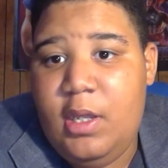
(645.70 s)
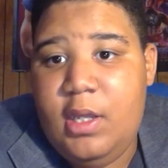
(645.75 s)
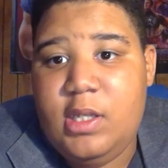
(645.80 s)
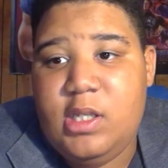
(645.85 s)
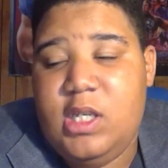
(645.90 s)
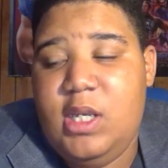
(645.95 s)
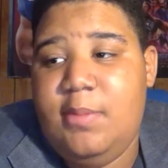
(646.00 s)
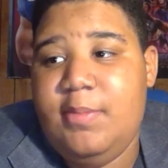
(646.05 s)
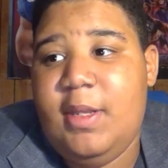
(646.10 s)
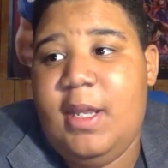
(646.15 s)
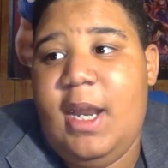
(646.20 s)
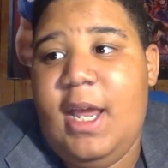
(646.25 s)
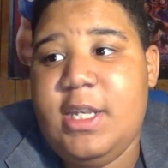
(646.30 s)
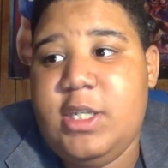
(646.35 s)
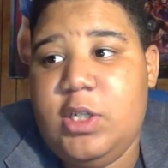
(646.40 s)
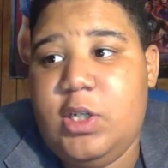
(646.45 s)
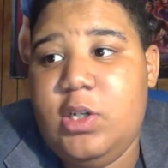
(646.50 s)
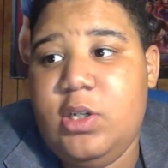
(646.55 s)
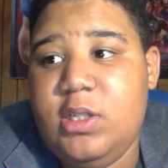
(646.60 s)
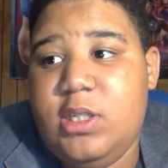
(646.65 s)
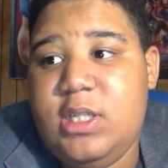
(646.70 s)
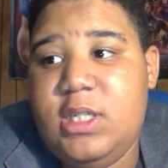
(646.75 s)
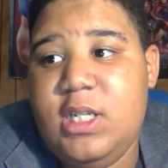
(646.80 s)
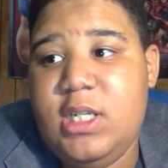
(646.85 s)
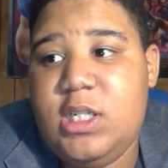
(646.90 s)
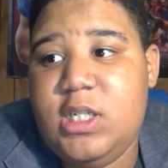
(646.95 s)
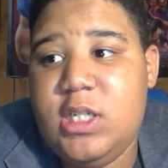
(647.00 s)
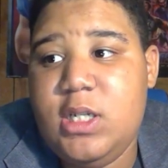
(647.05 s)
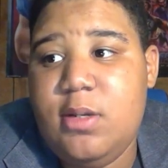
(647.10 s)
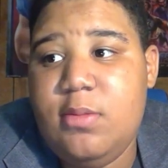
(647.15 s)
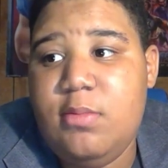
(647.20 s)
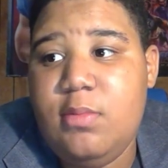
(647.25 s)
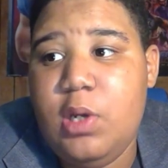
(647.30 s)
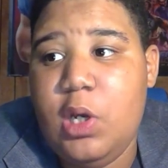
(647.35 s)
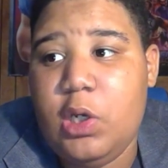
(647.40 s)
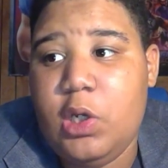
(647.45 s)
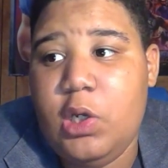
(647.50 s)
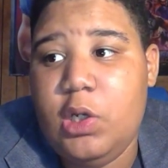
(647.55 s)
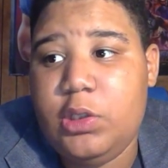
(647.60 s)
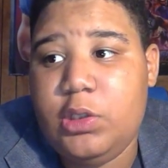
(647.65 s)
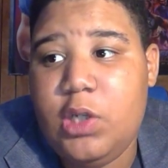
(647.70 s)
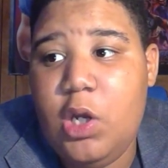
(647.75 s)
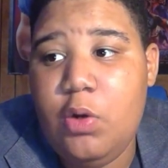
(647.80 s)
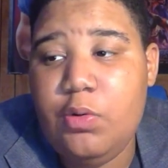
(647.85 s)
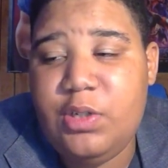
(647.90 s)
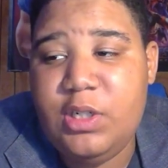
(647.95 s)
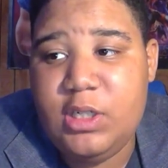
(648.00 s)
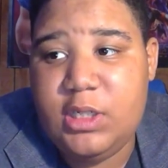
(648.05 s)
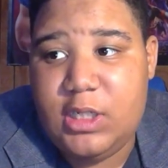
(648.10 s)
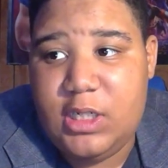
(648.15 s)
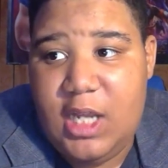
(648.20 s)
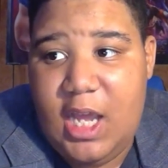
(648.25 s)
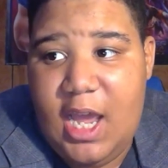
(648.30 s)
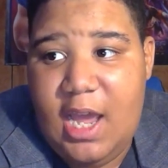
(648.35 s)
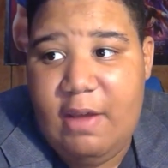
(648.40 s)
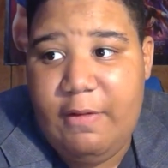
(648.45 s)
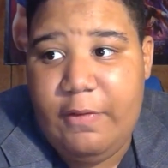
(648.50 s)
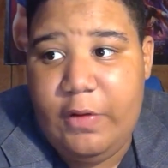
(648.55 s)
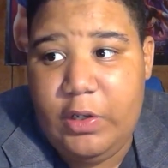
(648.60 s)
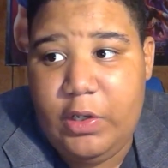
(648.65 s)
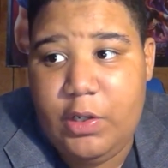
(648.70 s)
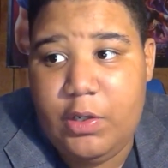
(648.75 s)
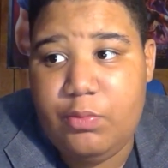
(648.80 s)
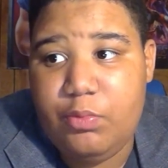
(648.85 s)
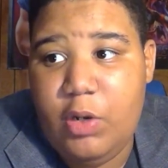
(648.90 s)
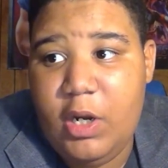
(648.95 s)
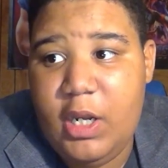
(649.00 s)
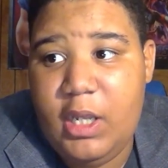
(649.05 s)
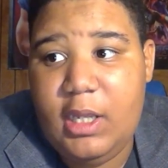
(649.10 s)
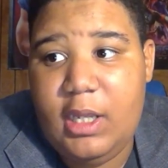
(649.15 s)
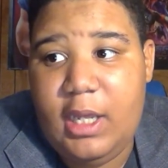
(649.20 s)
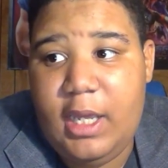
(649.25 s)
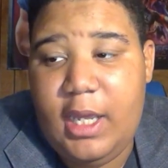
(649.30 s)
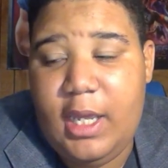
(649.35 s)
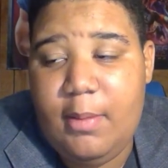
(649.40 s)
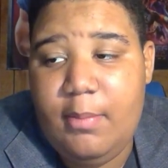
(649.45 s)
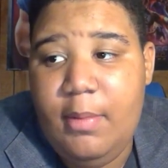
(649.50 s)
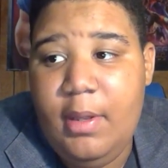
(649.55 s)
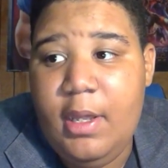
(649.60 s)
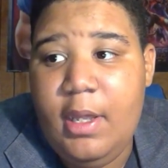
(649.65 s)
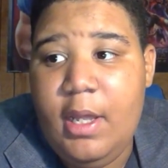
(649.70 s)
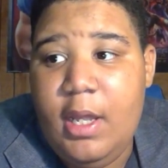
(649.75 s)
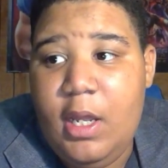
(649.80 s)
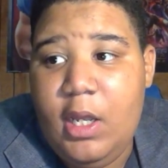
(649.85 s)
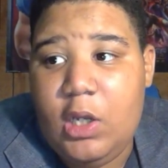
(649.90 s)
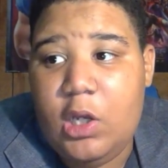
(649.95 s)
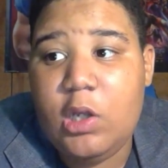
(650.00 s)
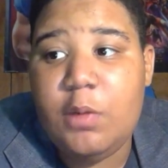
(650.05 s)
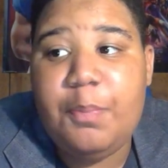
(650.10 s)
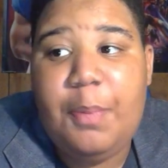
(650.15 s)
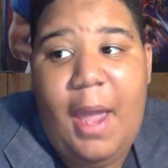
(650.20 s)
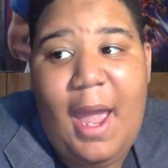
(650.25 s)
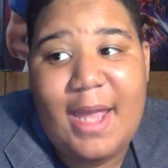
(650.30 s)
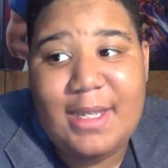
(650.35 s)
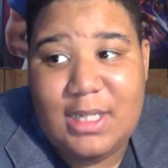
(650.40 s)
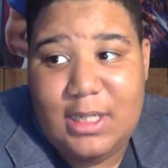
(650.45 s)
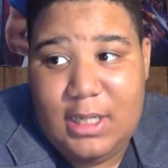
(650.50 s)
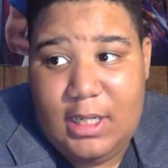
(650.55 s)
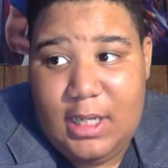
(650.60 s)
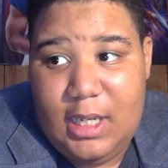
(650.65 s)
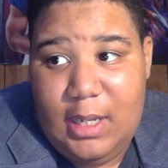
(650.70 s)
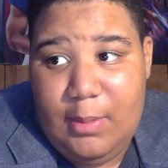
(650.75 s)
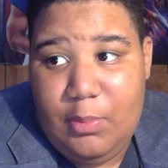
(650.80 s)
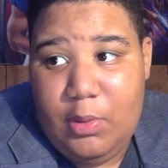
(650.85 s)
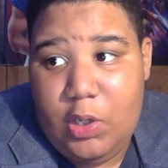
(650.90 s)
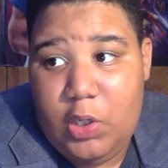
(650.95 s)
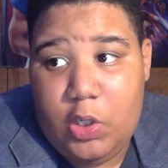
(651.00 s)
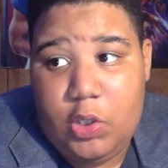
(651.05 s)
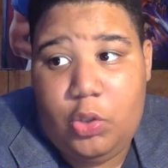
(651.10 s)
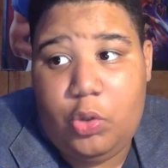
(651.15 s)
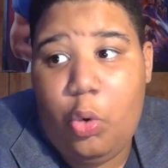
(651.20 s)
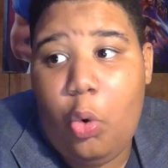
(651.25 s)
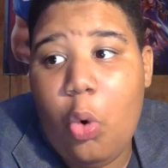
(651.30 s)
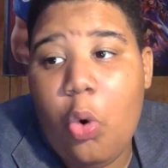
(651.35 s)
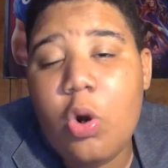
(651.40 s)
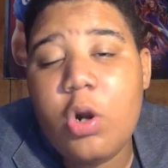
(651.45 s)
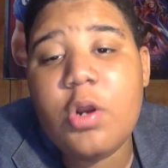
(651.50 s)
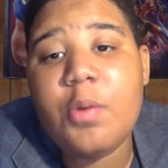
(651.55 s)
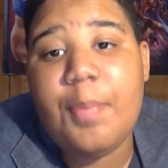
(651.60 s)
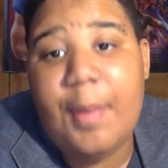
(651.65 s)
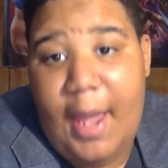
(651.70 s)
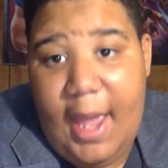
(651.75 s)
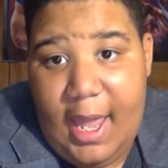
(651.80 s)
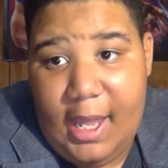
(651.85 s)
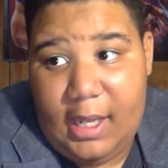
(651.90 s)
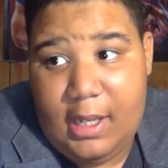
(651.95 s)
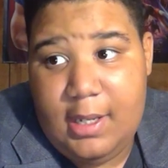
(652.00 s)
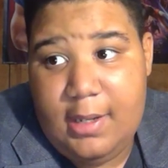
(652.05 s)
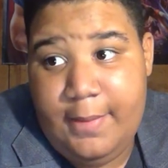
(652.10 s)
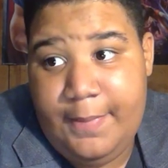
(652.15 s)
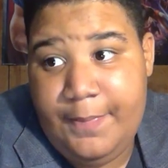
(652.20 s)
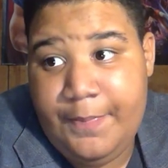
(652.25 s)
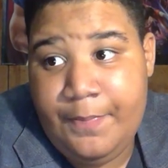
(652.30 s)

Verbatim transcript: a team that has a good system, a good coaching staff, a good running game, good passing game, a good quarterback.